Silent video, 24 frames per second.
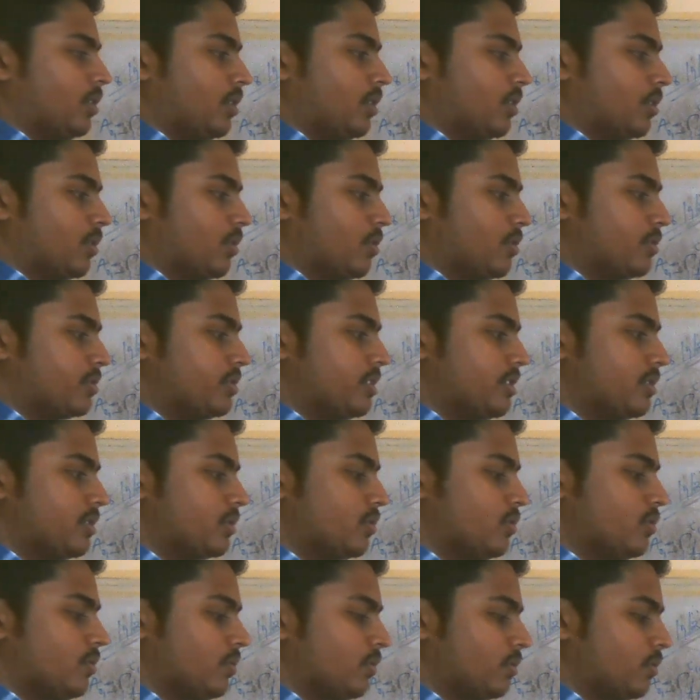close these
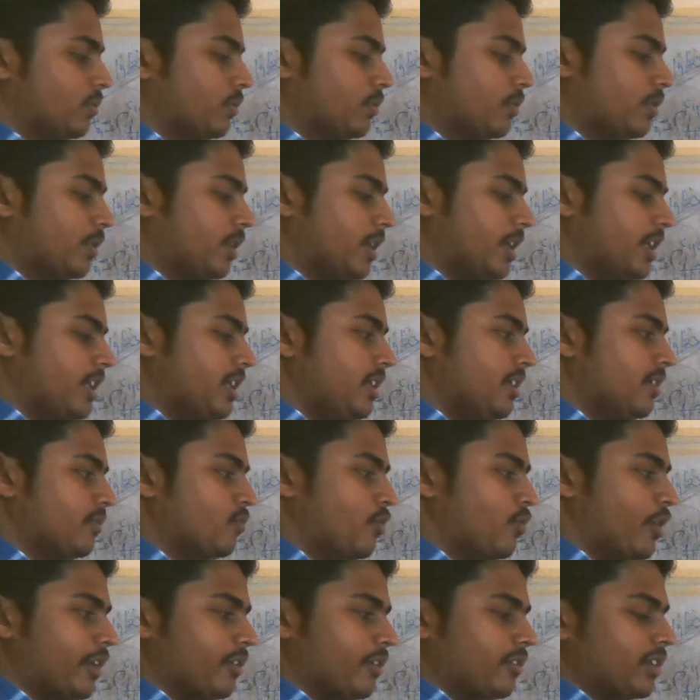two, D,
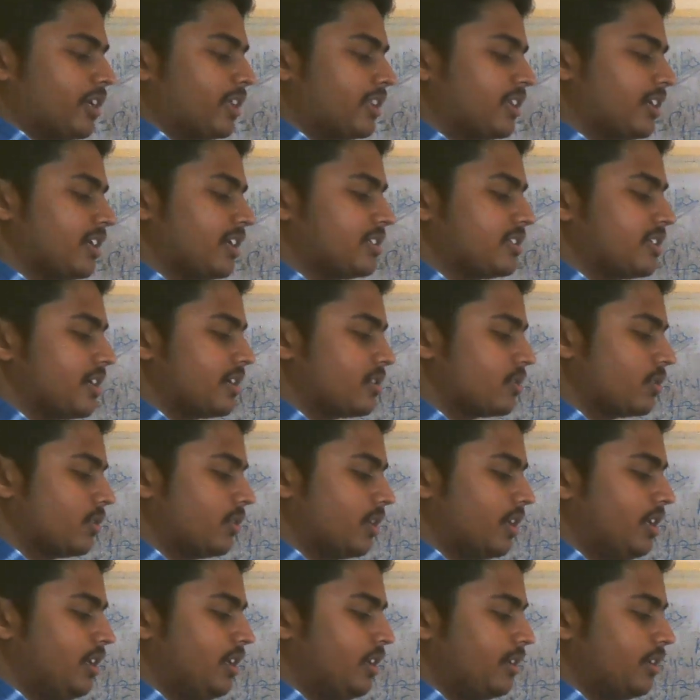whatever nothing is there, so
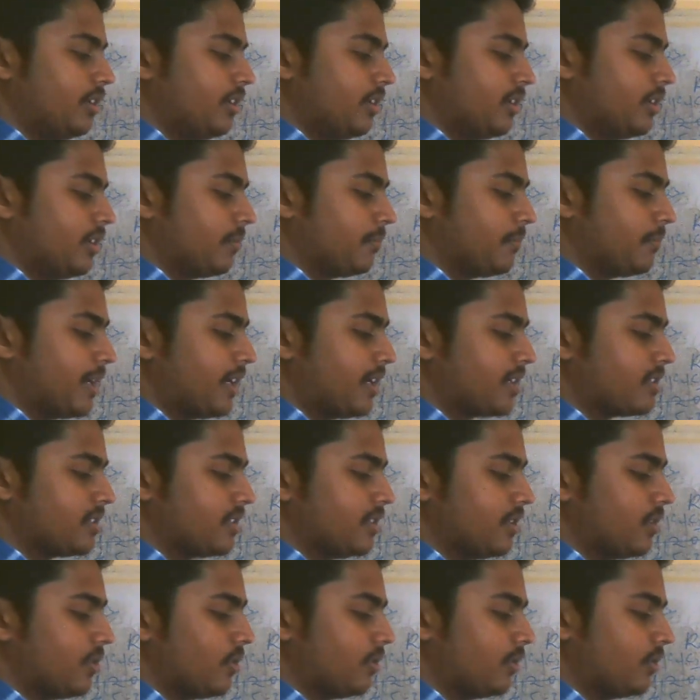D minus
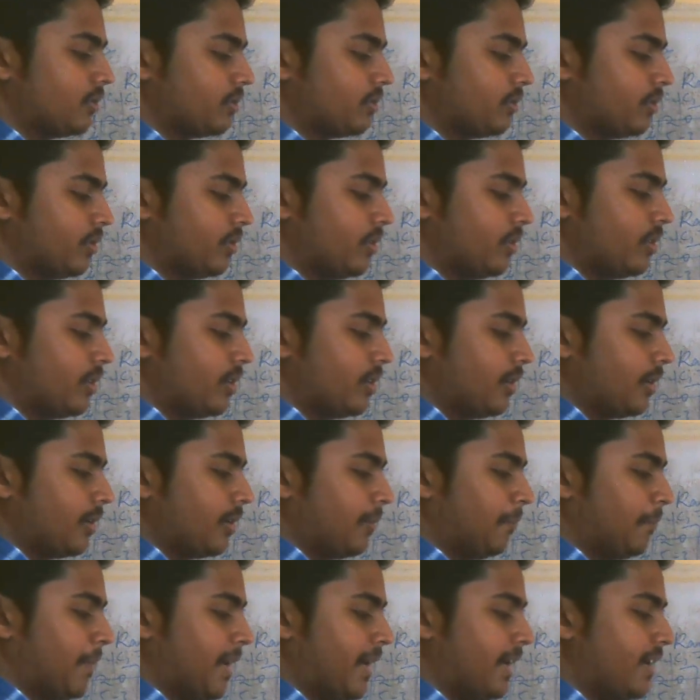0
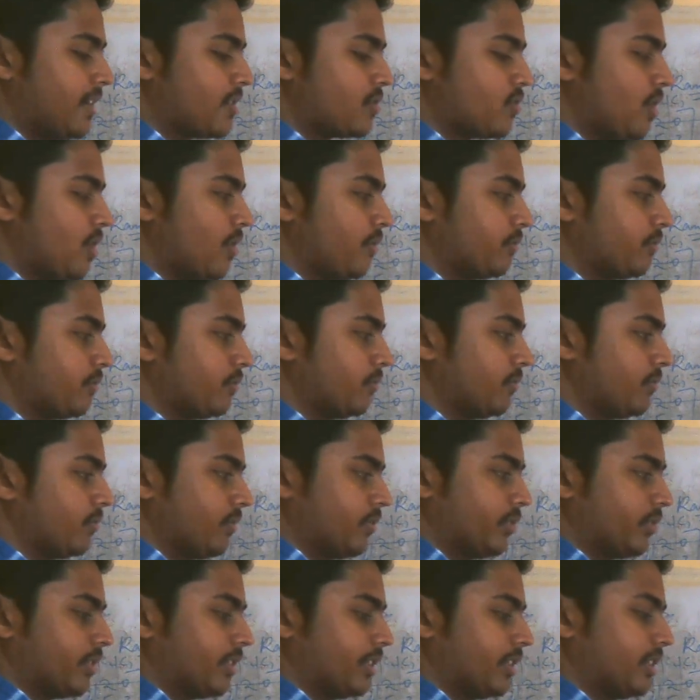minus of,
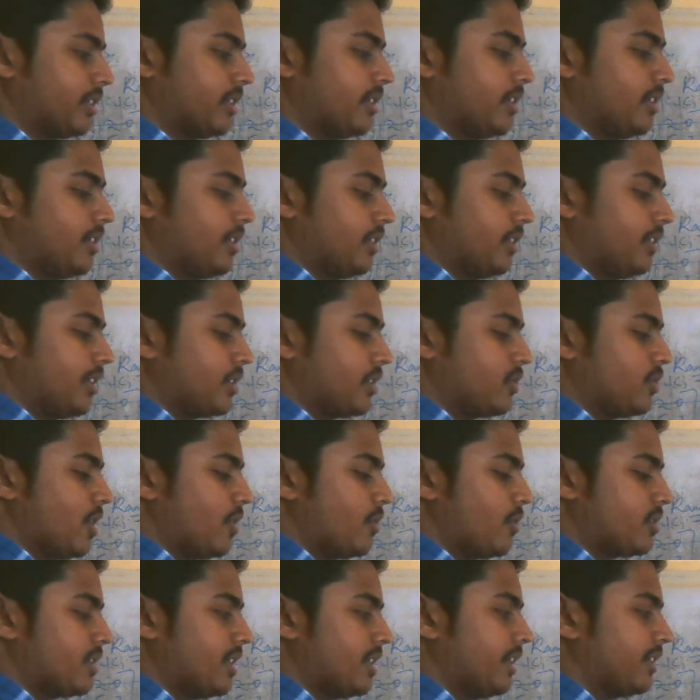make sure you have
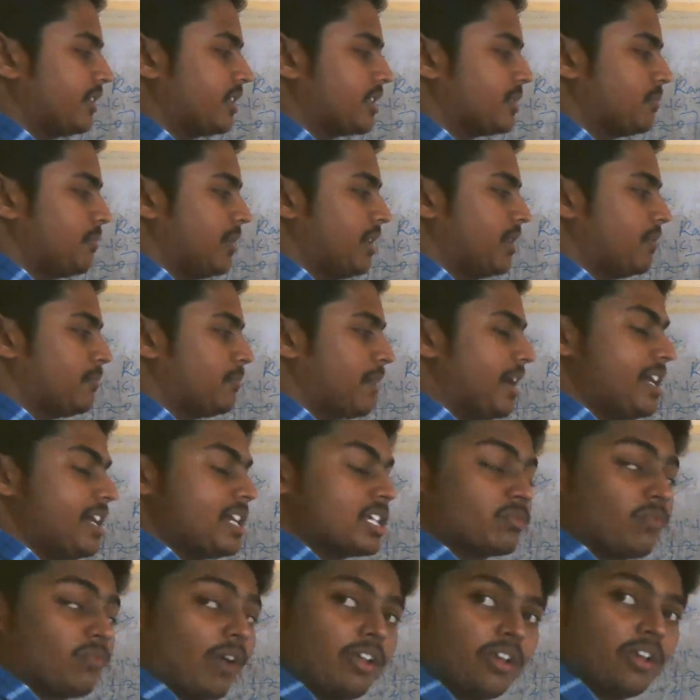to select this B. Minus,
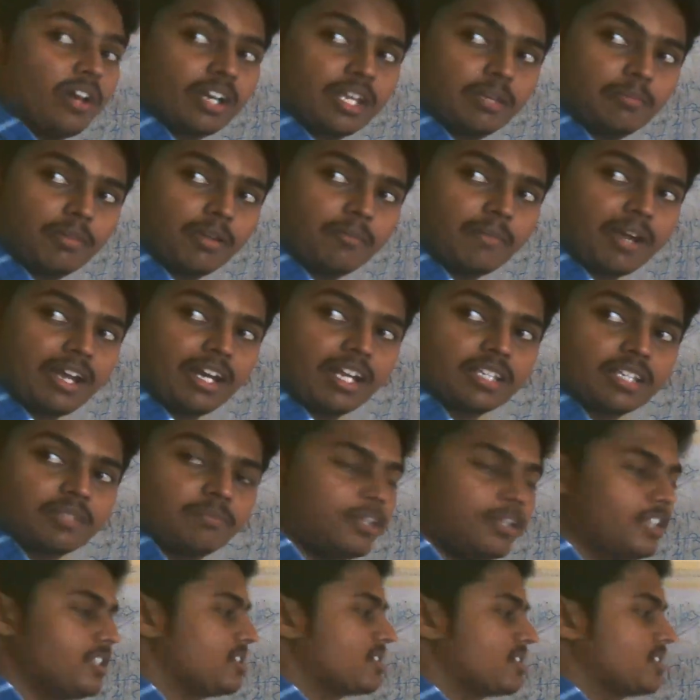why you are keeping minus
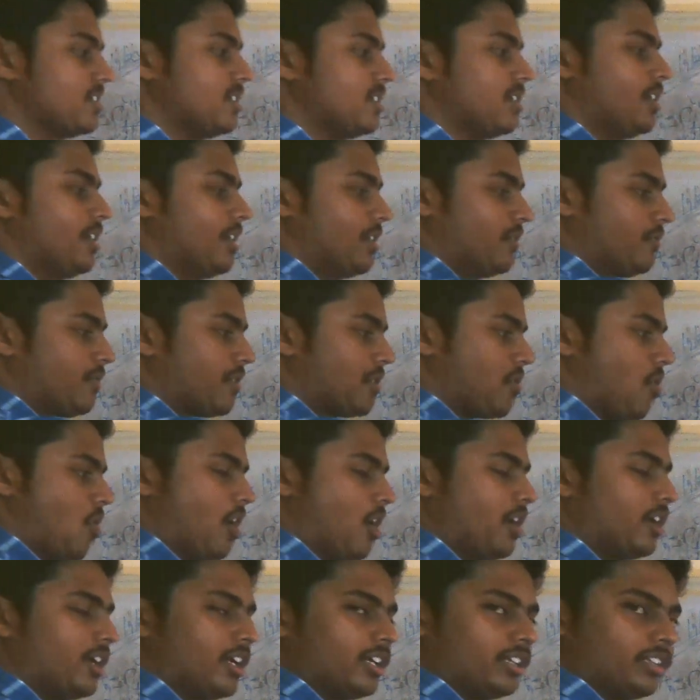means for
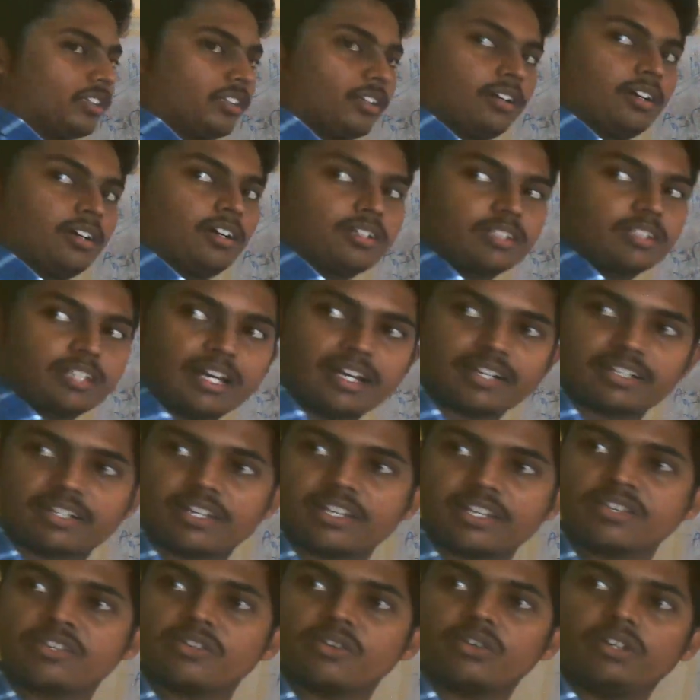odd
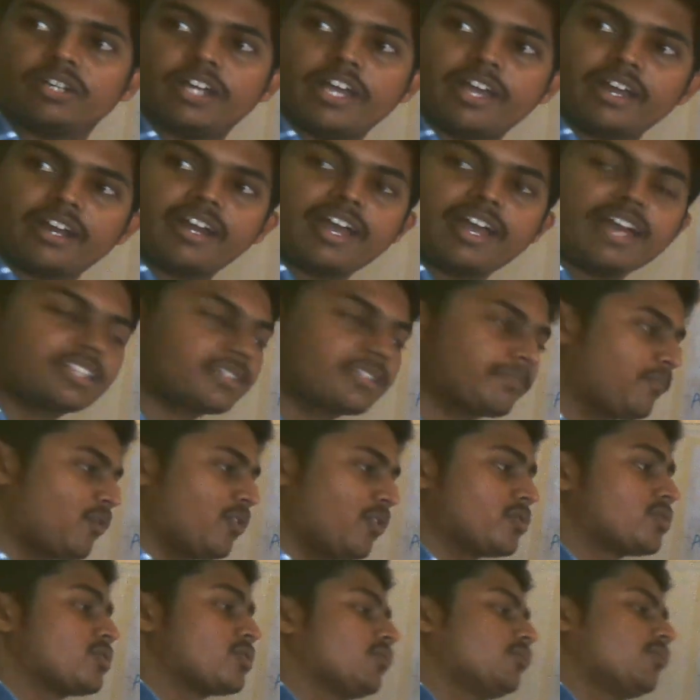selections you will take it as
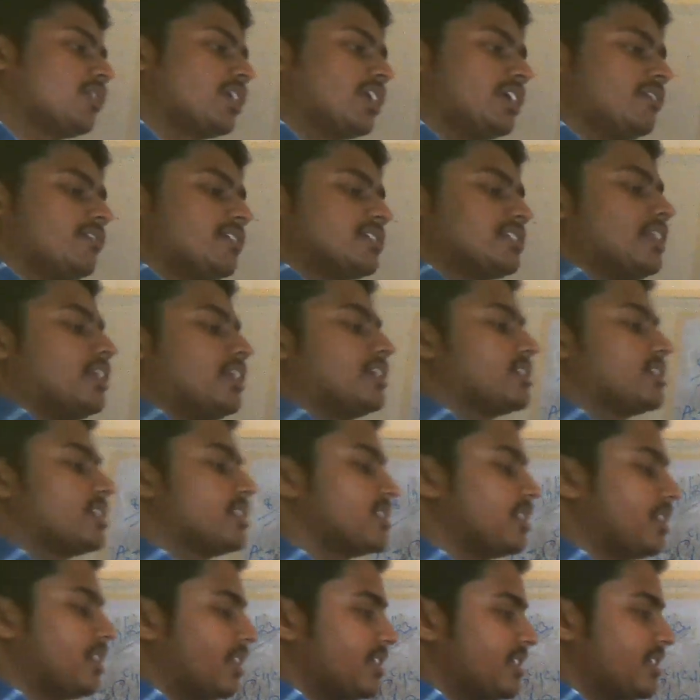positive. For even selections,
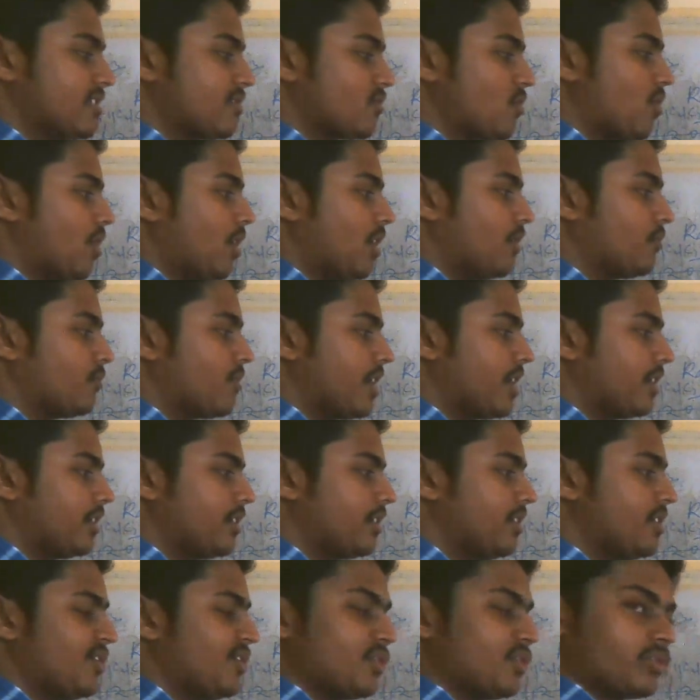this is column
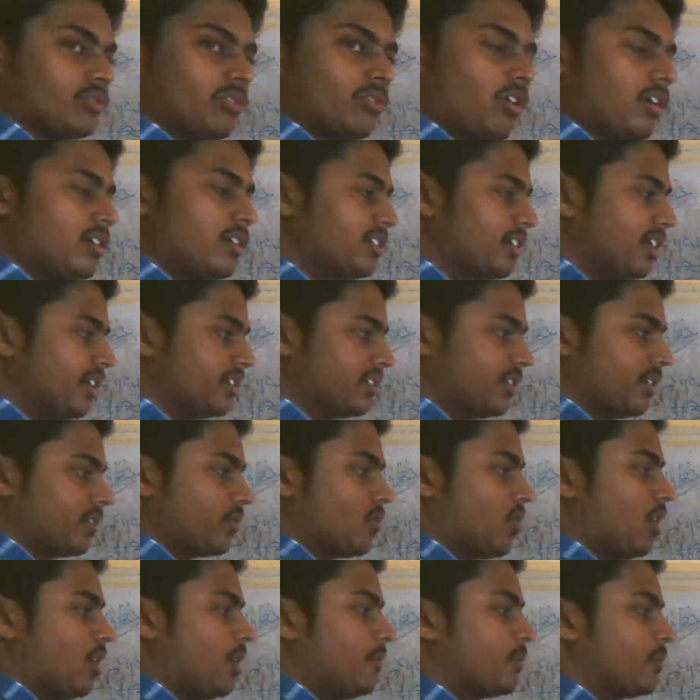1, so odd selection.
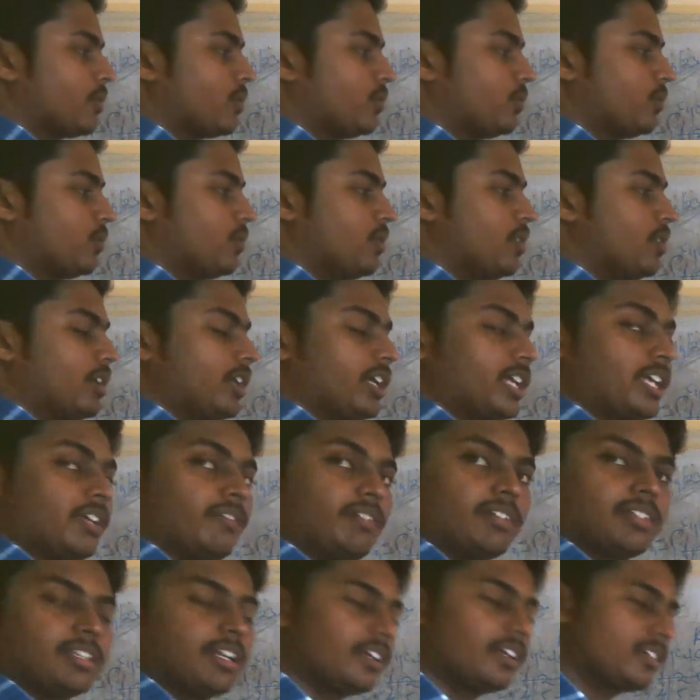Column 2,
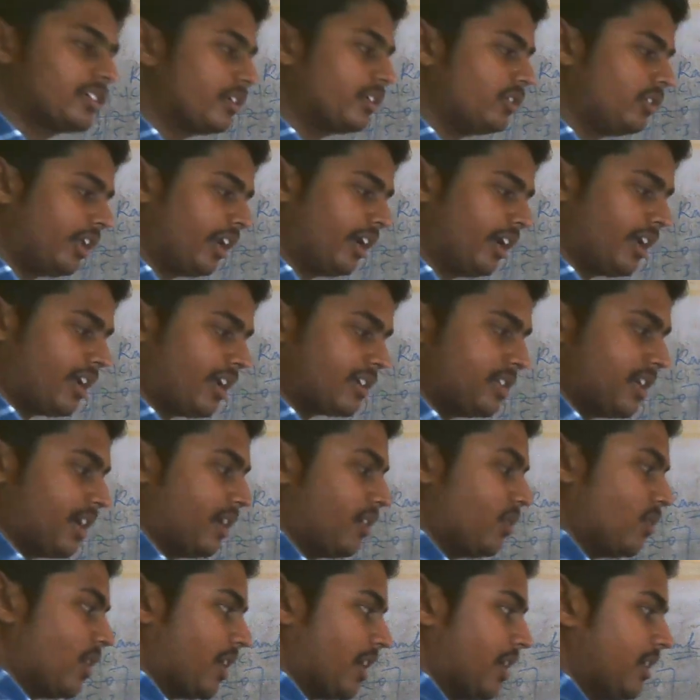even selection you will take it as
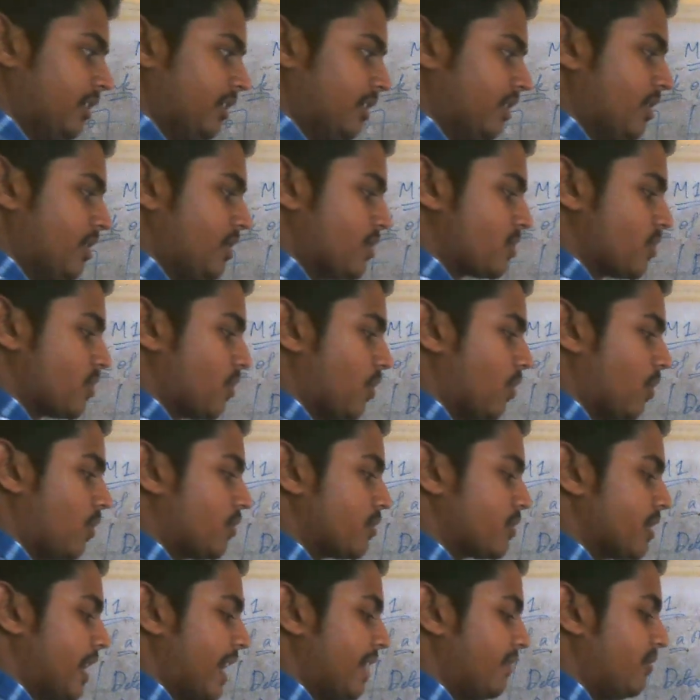negative again, so
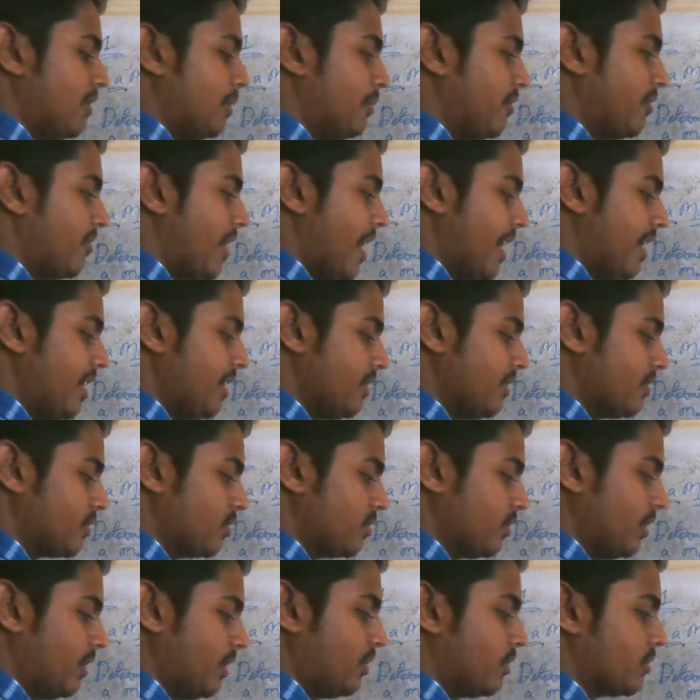sign will be varying, so
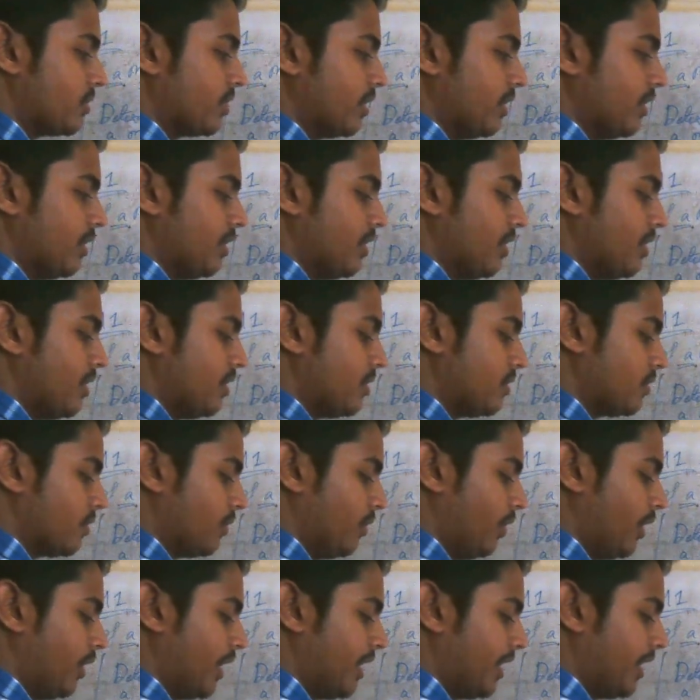into C. So you
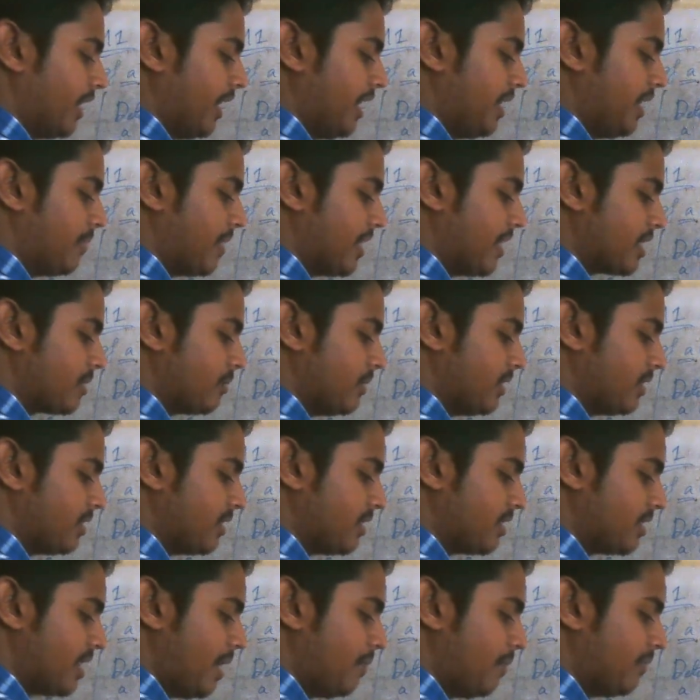will get AD minus BC.
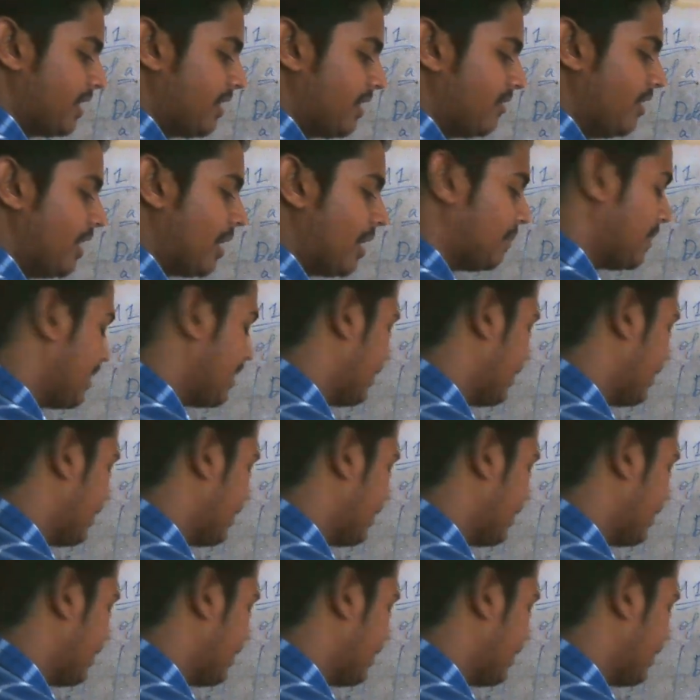Same thing will apply